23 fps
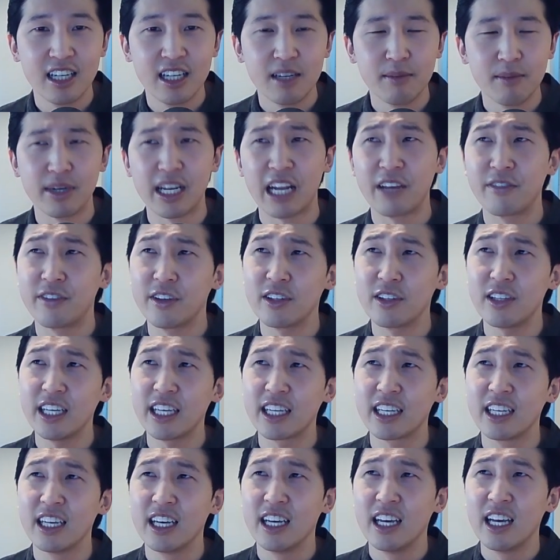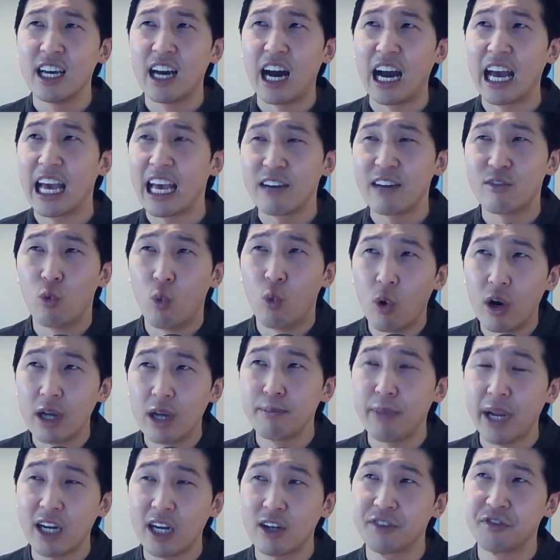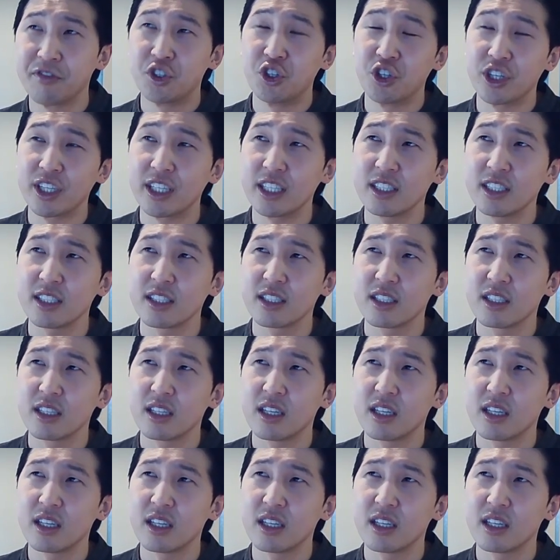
but I feel like I have one pair of jeans,